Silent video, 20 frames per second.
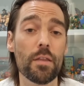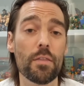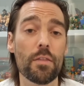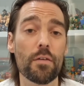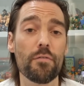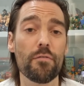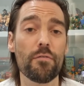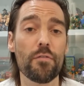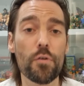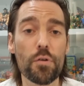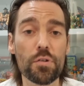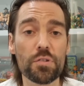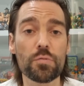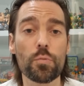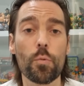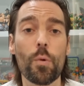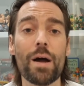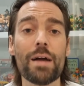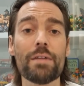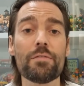The
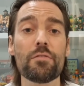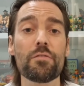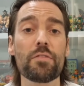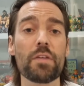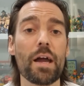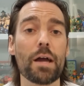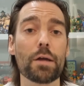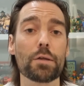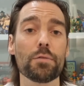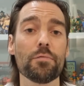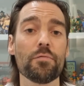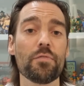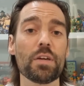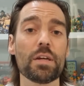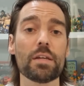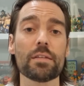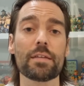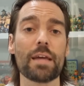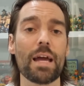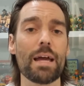first wave of the action
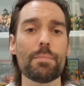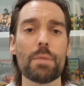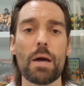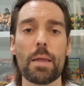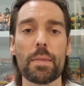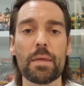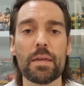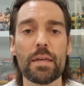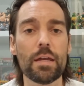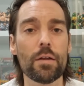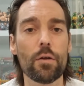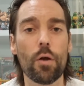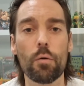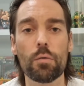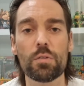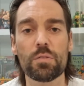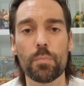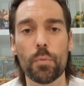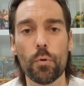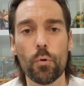figures came out the year I
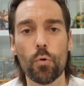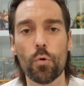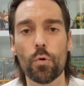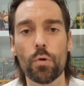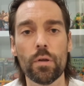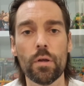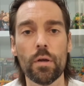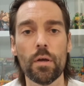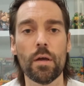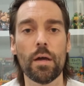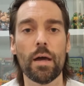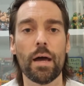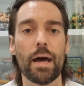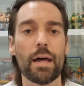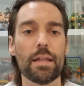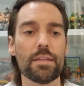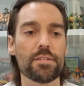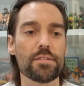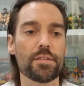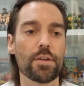was born,
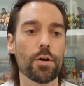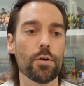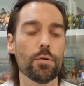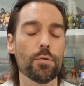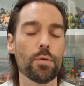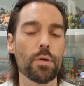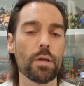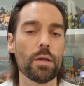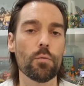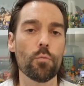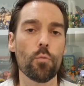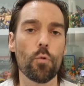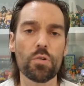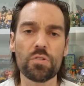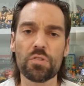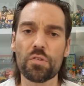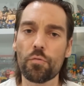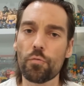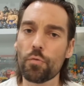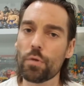and so it
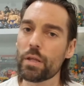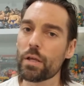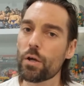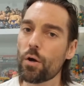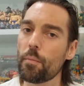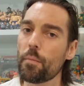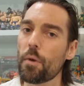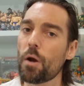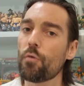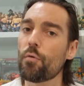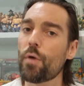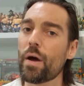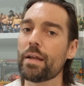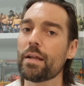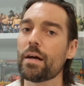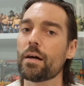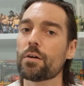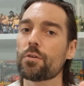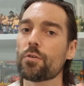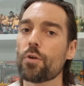wasn't really on my
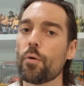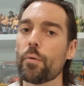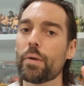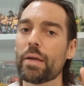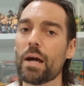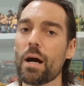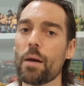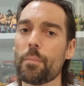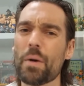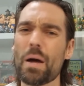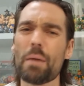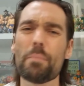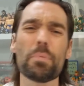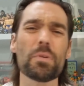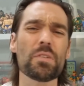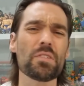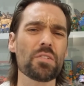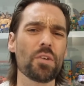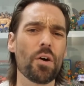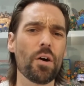radar growing up. And
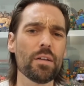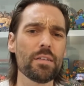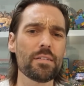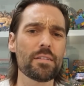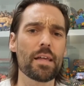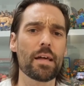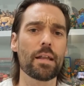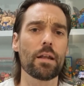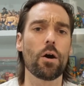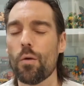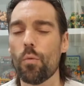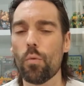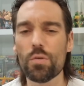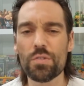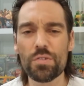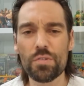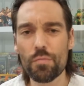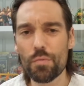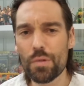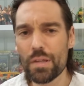besides that, I
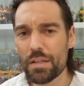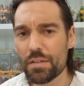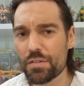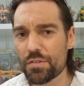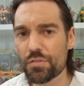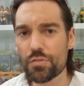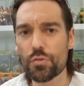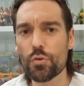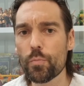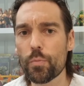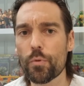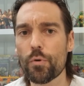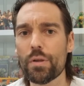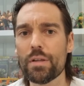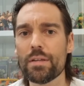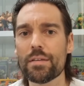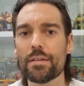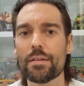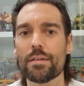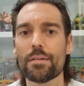wasn't really super
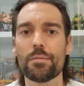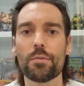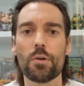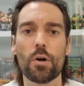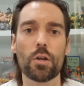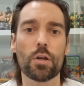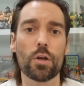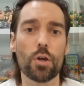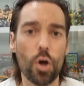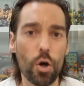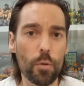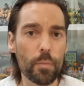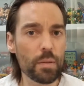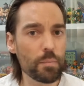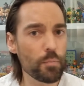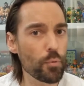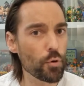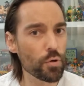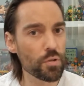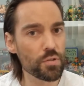into kind of
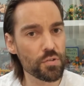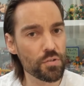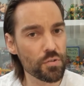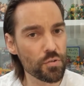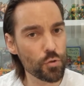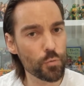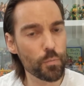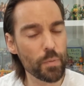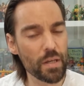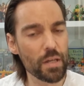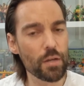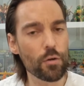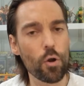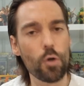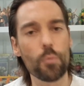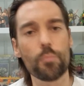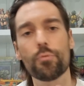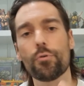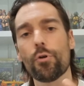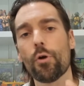comic book and
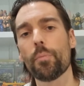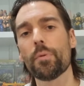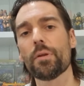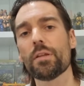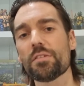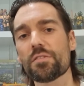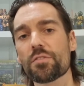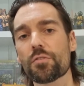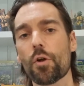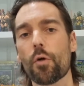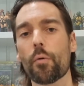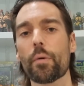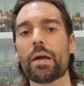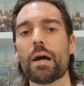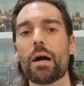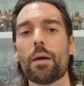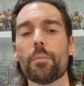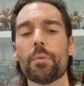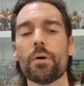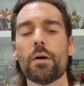superhero properties growing
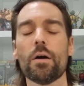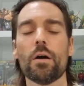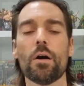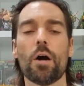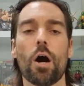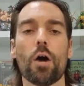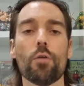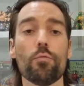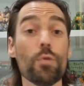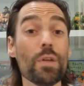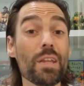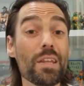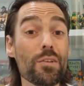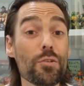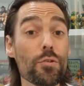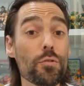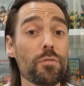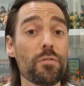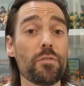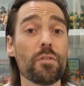up. I really
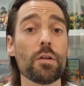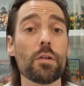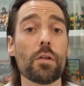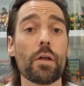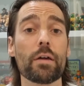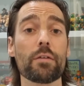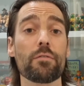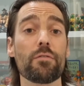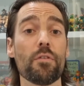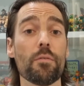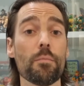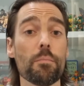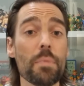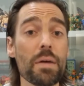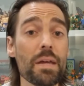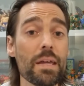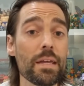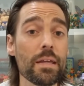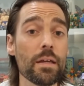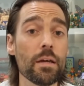do feel like for
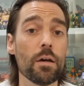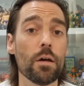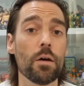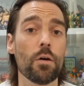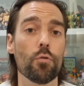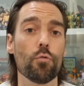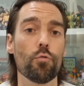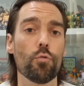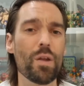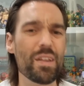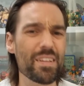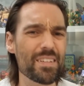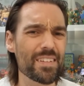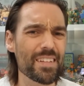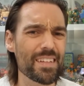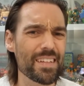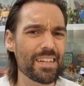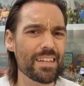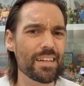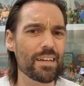me,
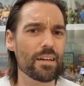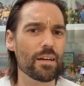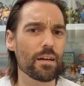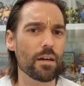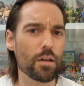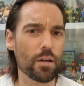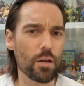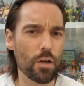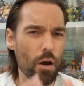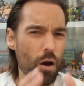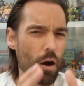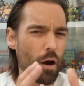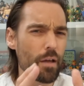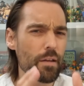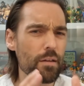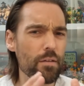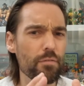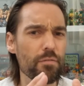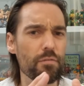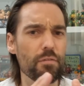wrestling
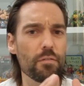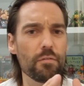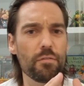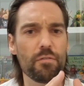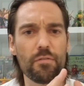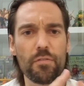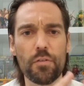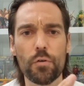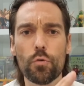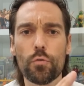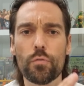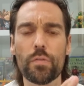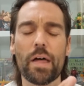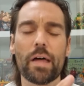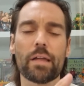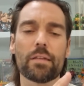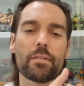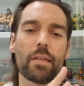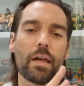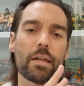kind of filled
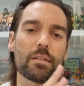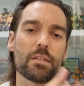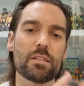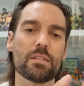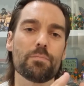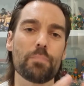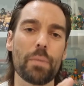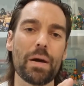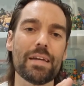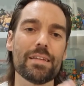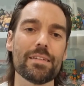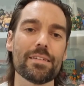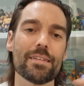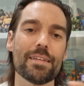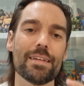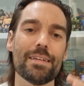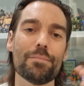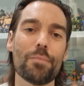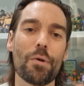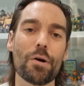that, that space
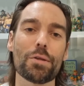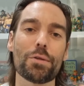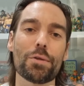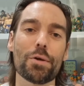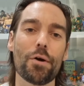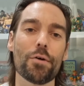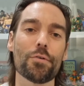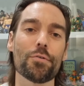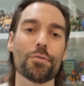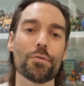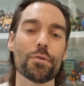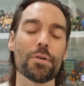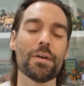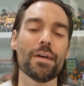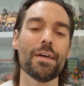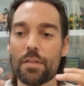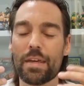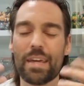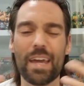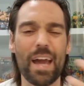in my childhood.
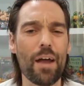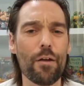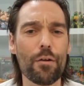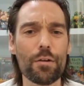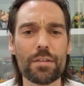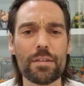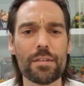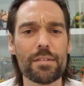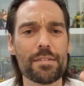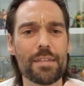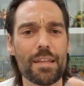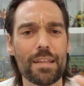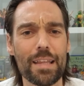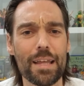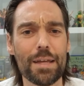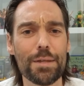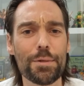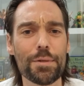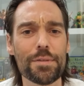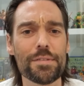The characters, the
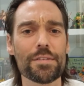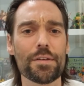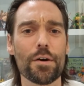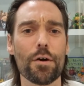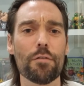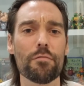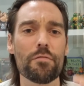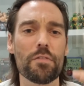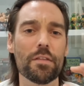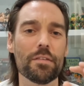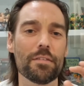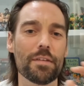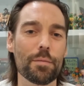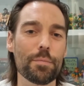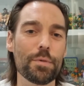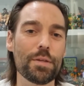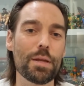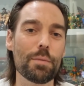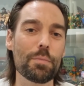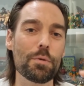legends of the
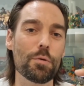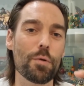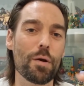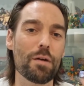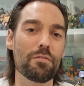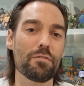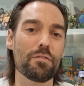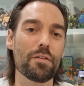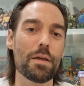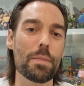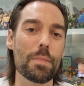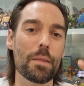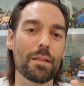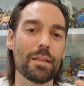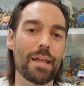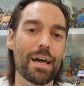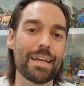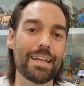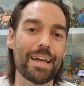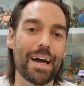WWF in the
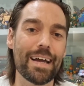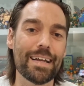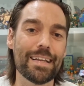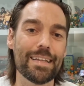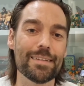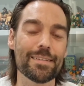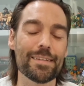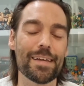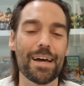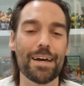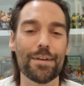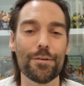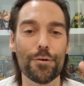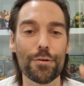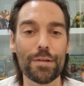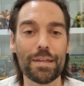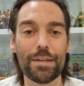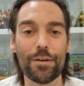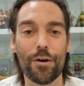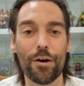late 80s and
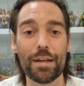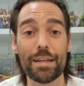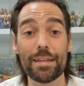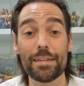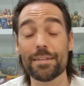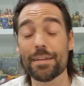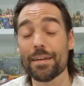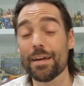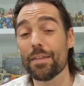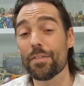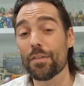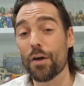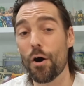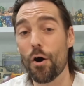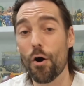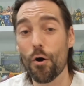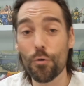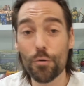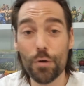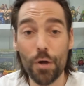early 90s, the
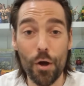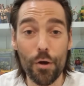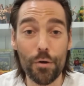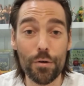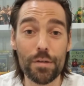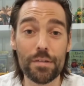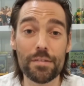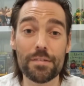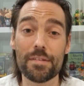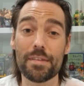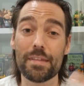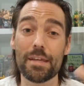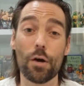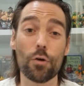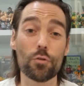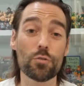Hulk Hogan's, the